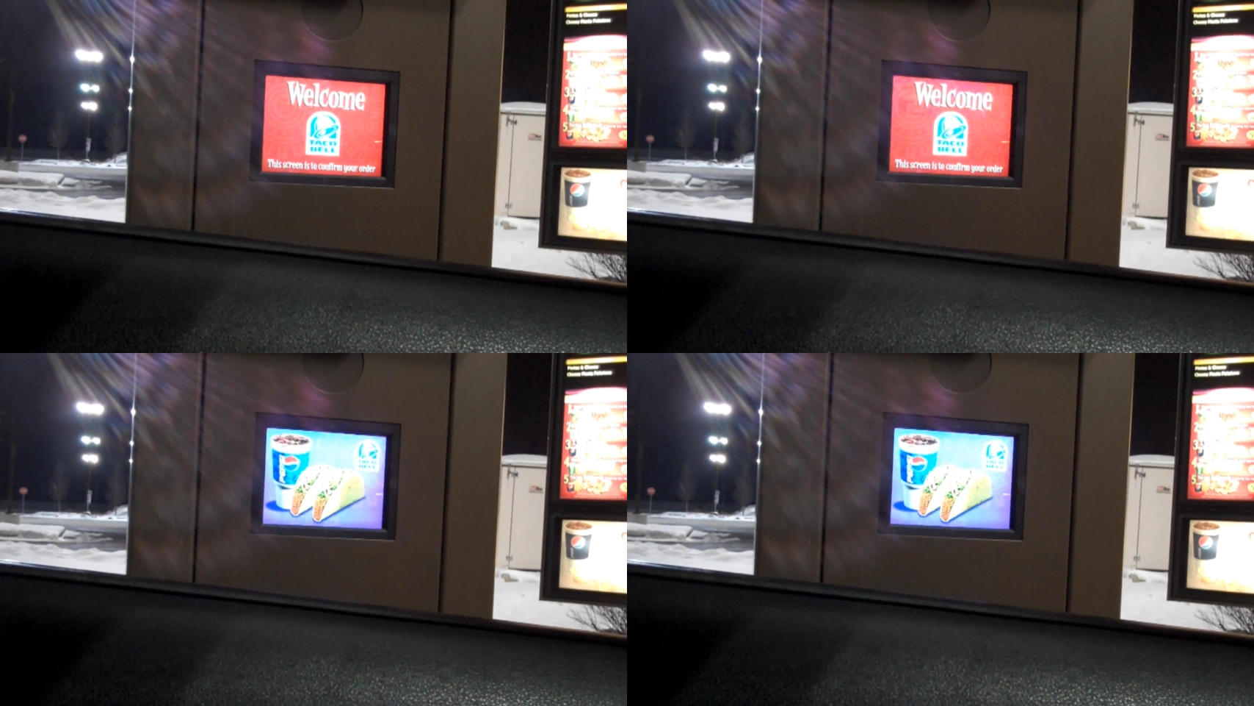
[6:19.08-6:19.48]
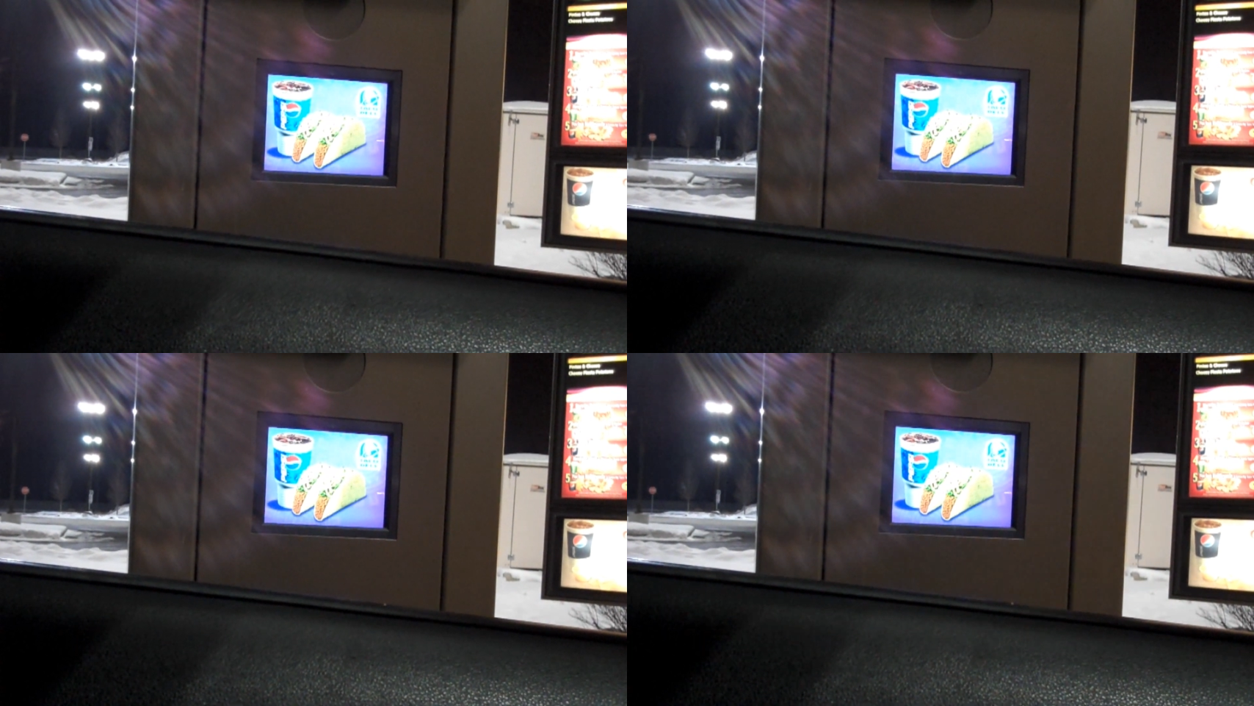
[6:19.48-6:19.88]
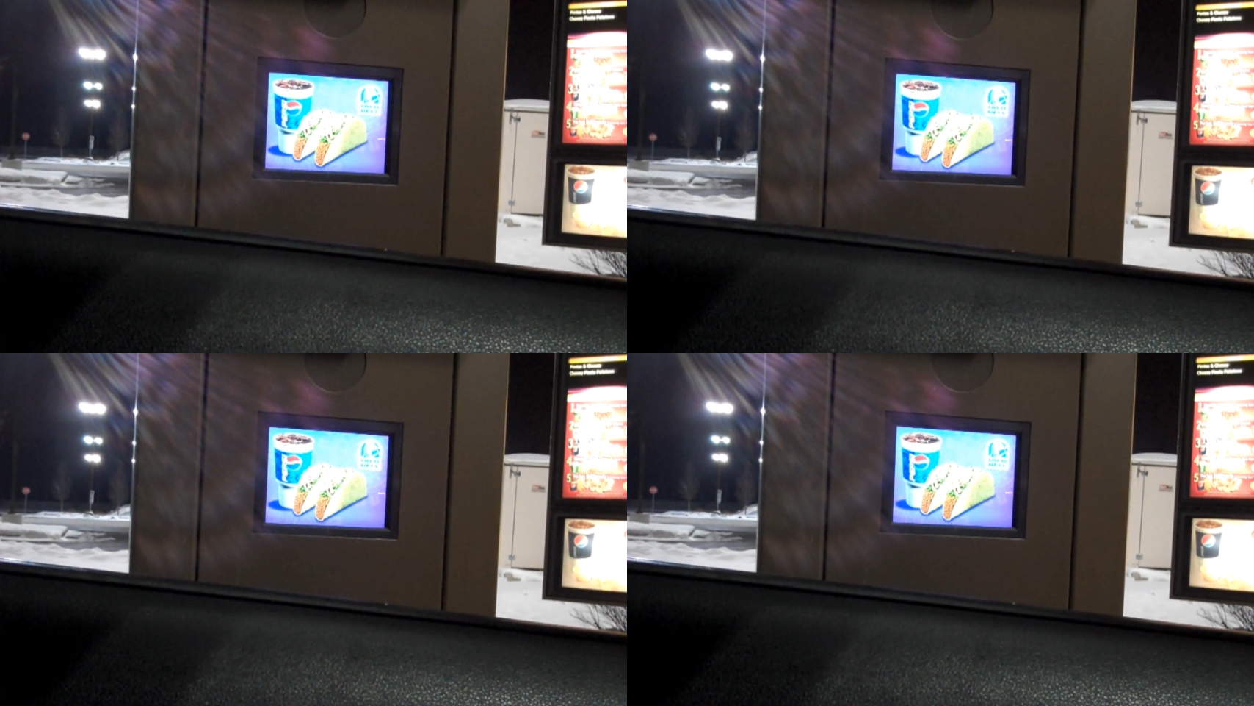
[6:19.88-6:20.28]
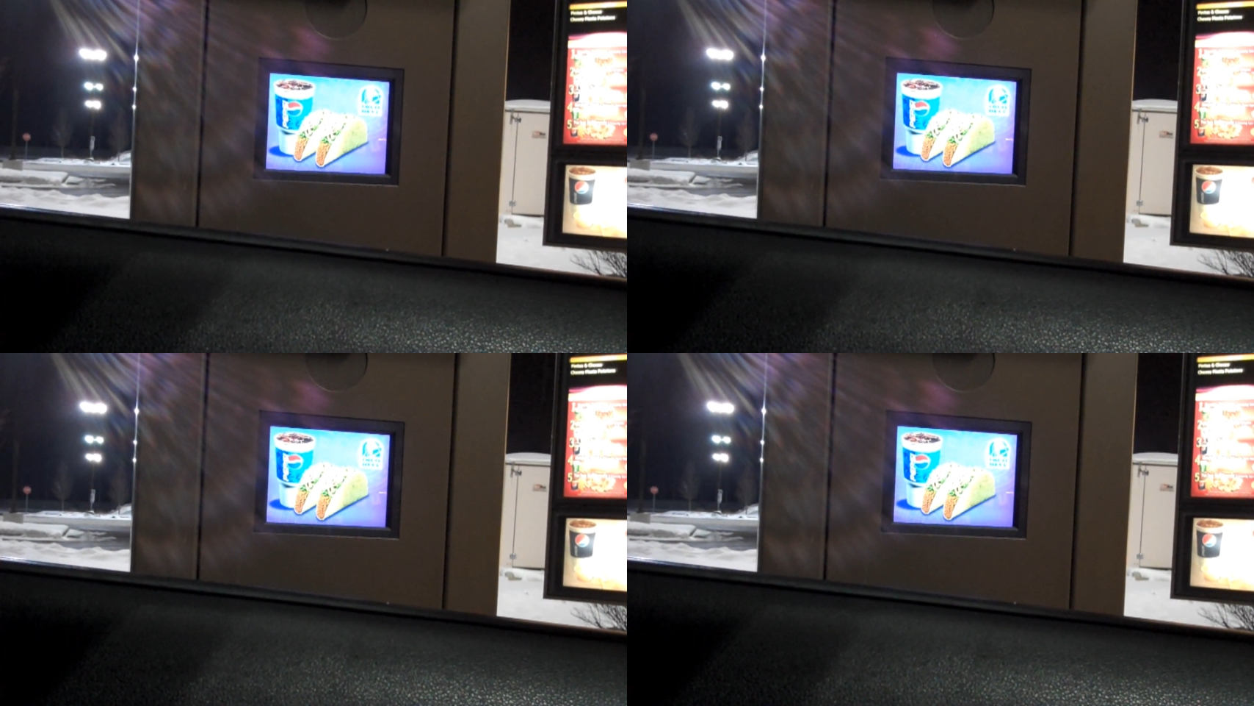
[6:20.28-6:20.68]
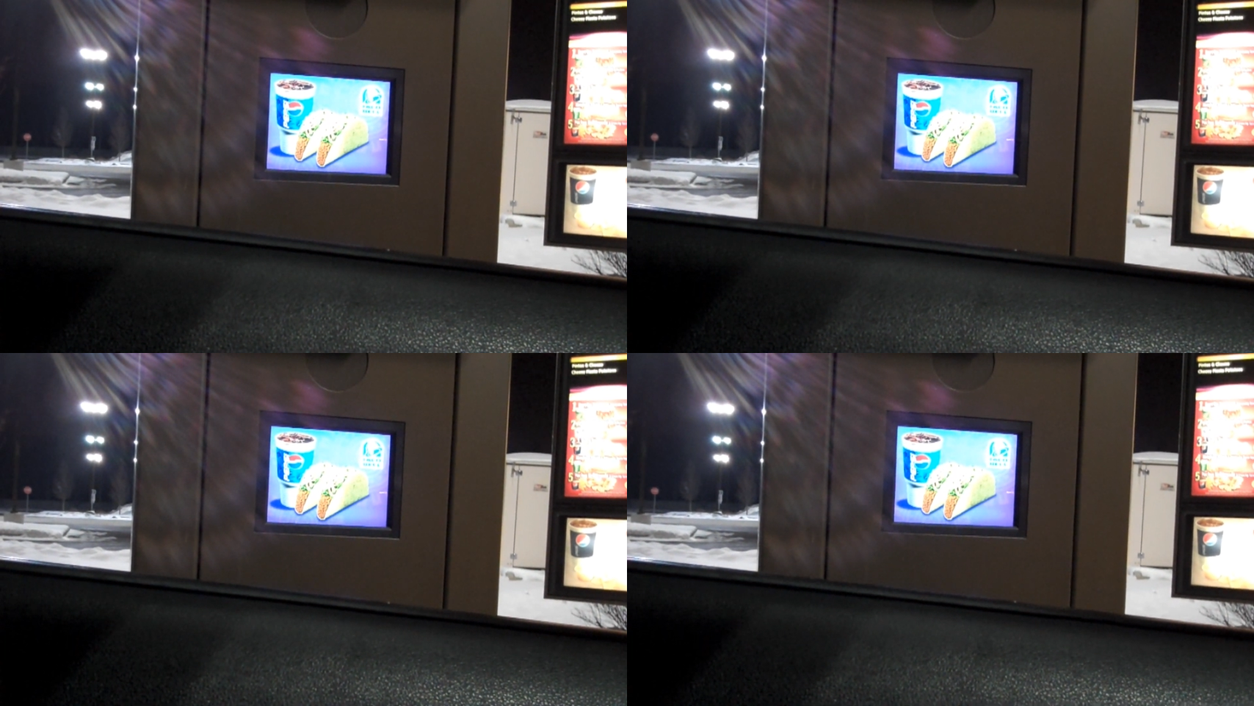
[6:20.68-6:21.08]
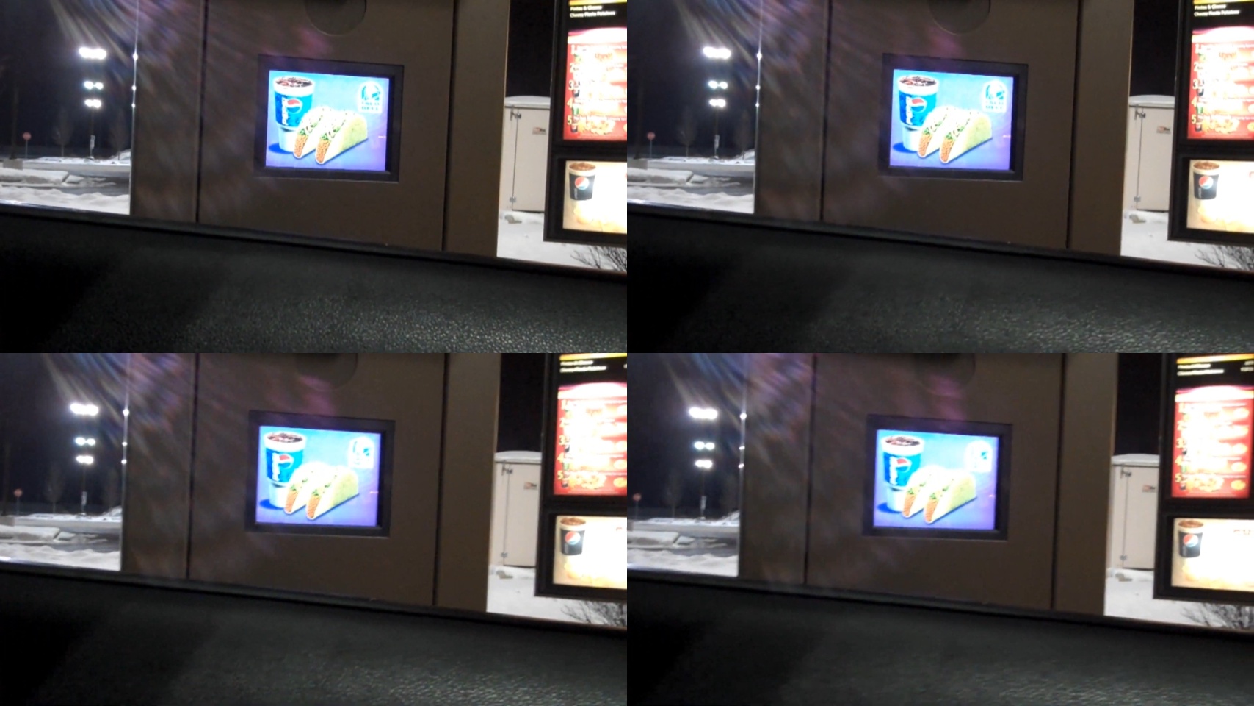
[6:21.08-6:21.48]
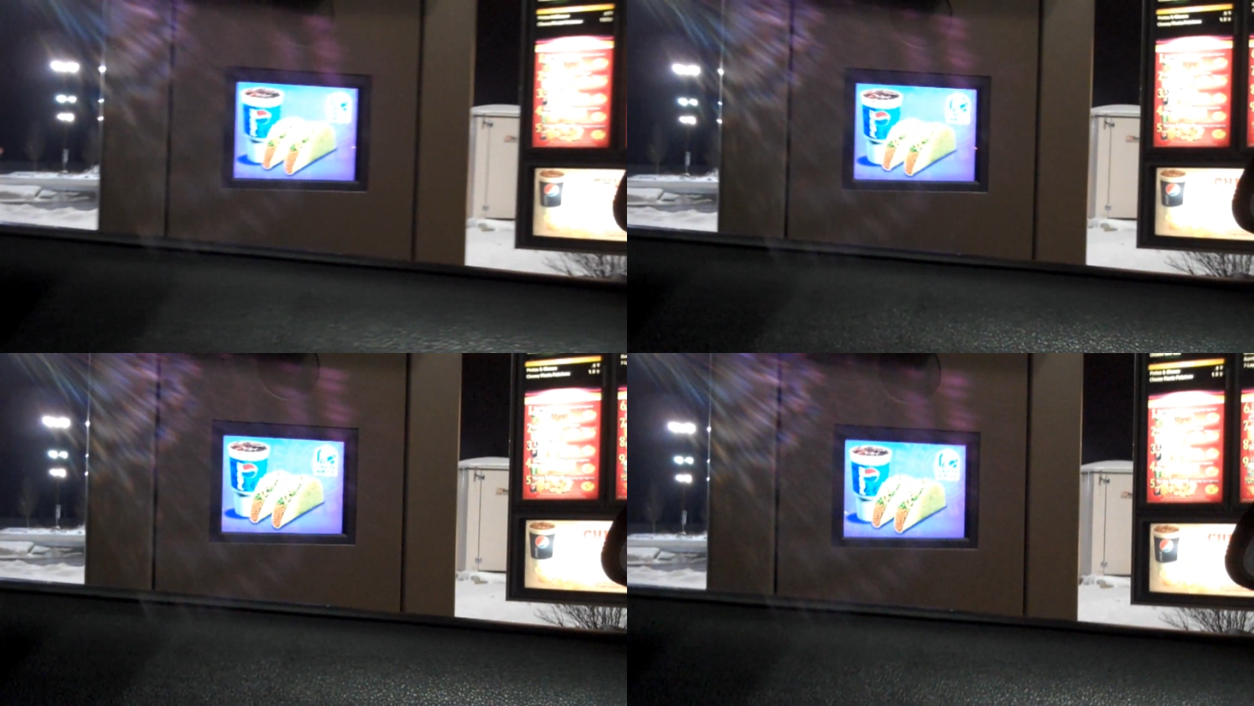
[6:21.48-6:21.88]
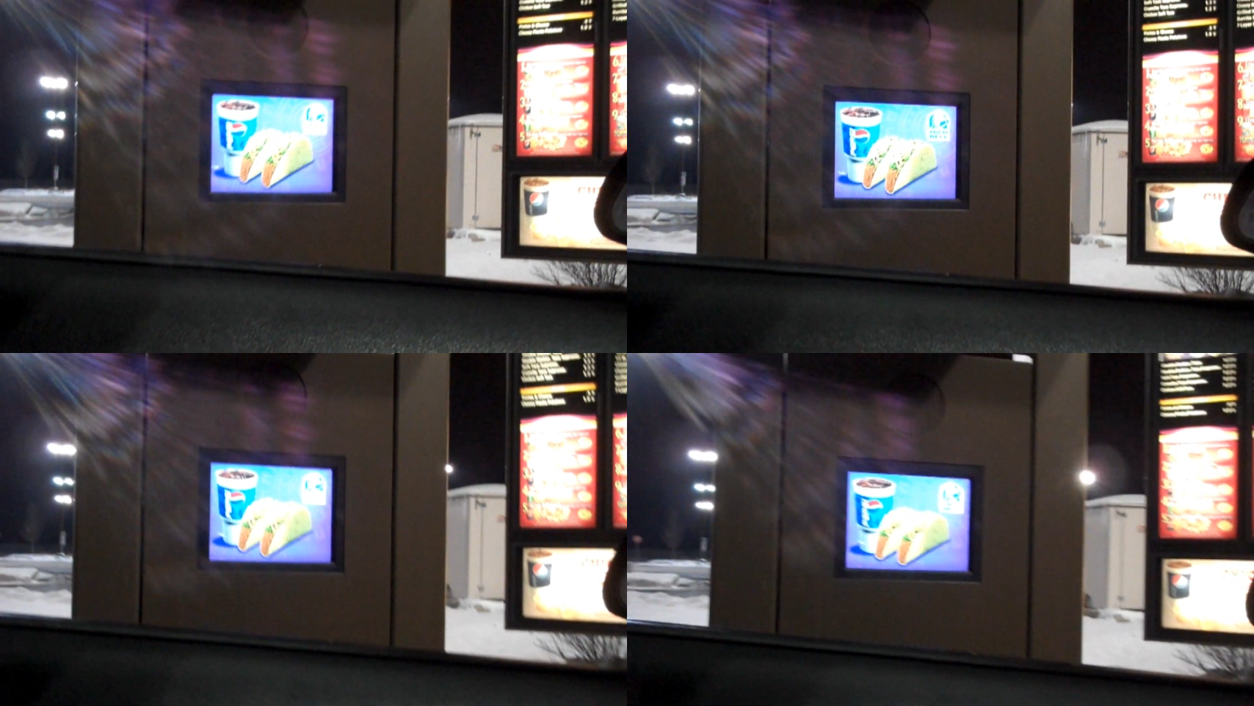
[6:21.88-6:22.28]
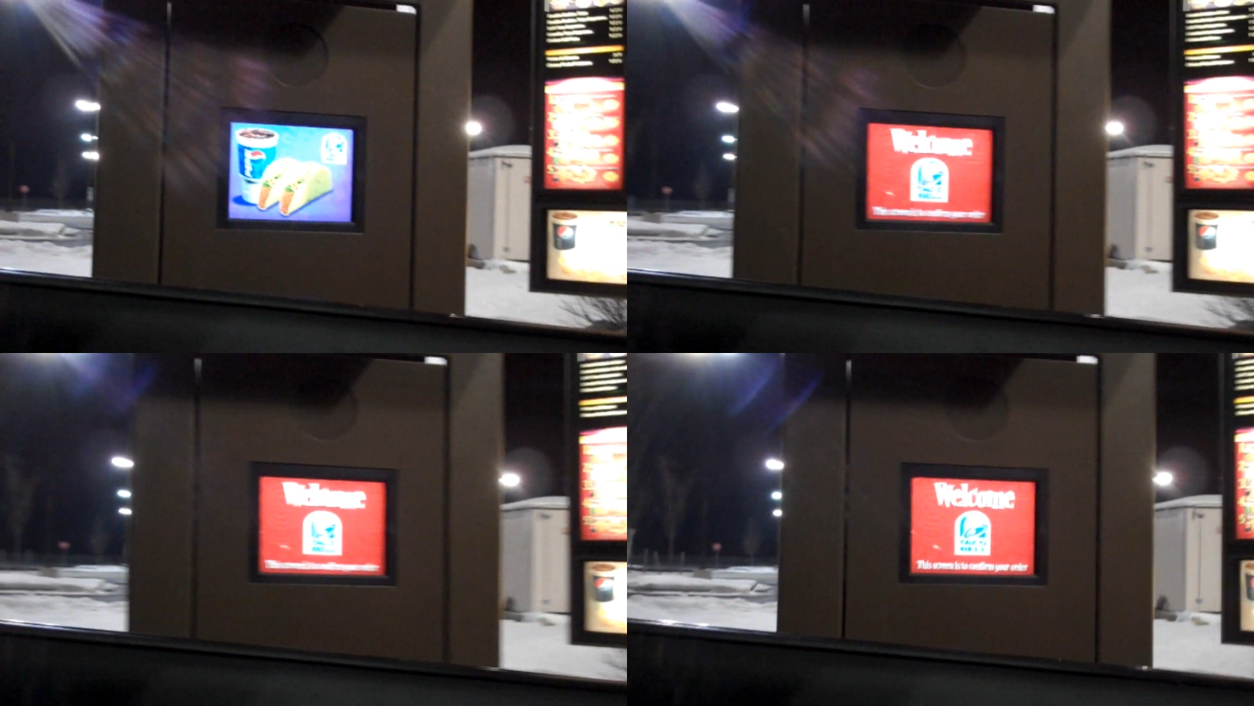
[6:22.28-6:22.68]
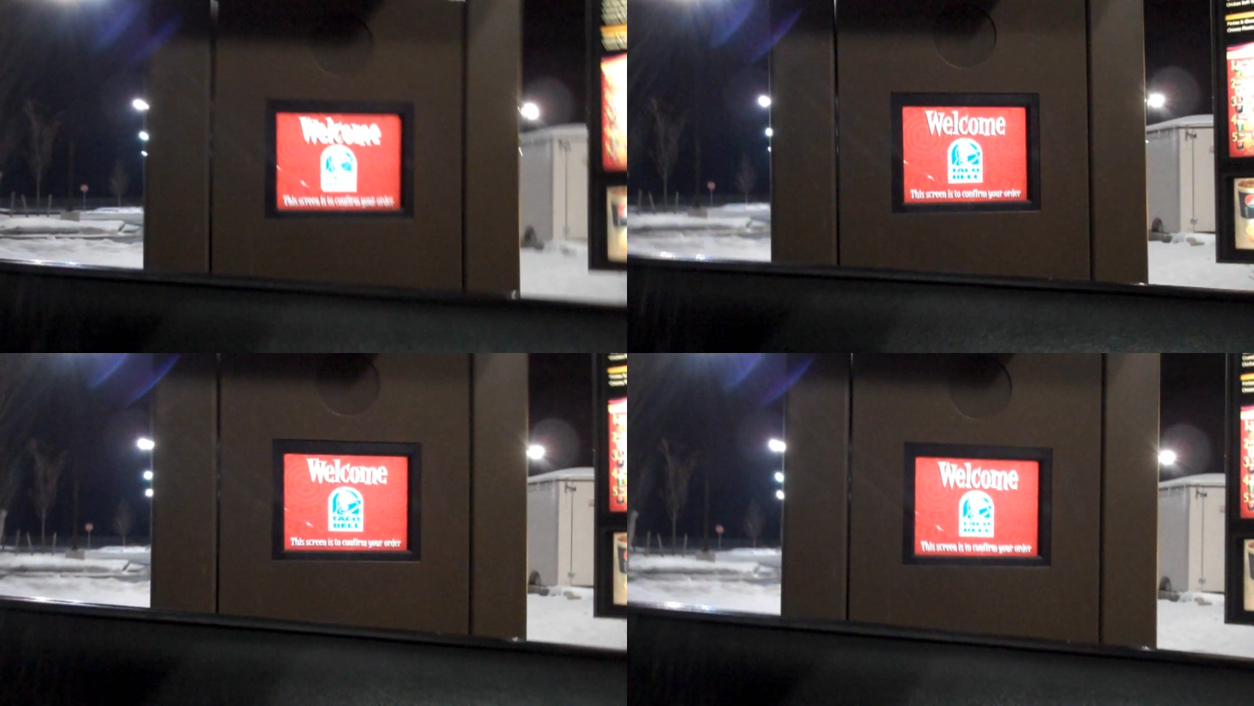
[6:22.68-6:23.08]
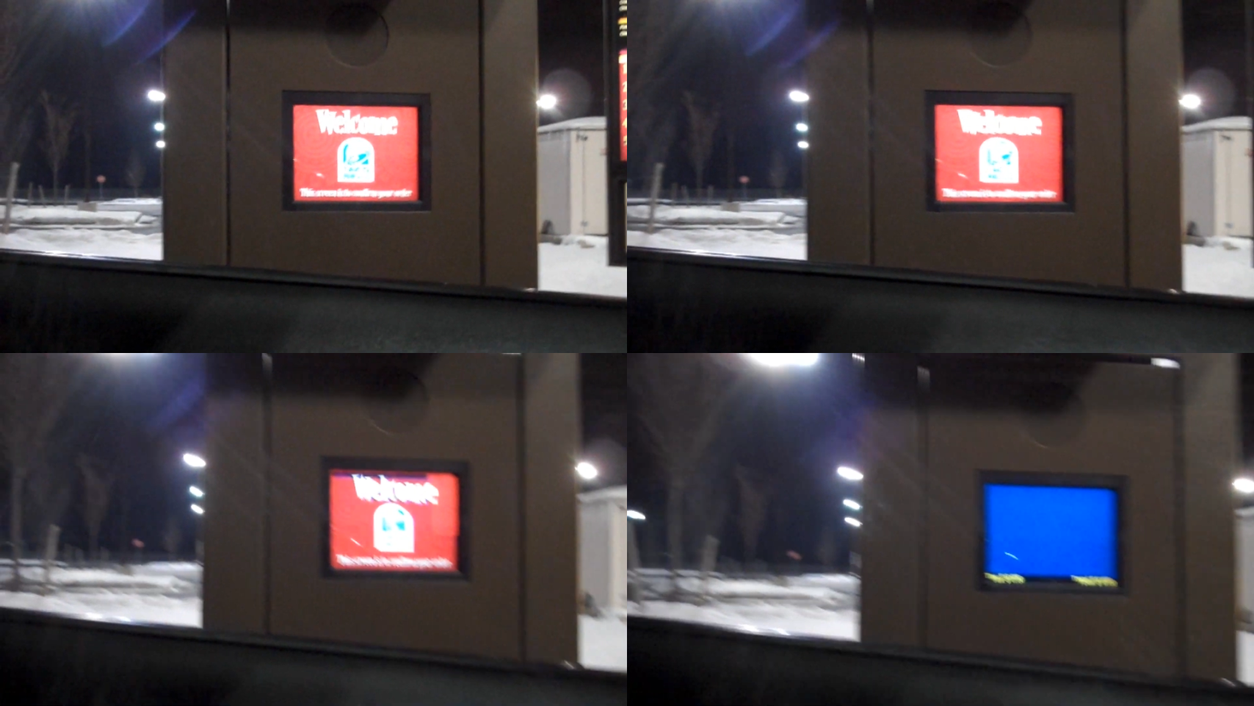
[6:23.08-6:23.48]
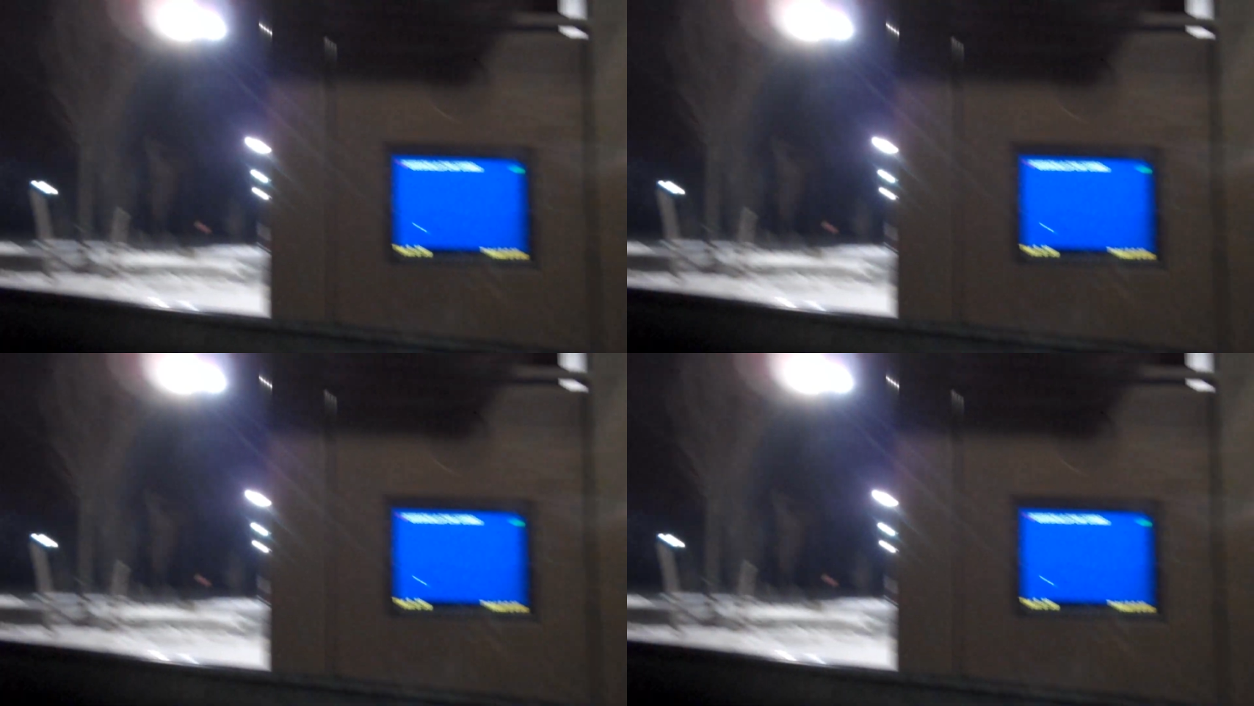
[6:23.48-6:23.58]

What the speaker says: Nobody's mouth can be seen.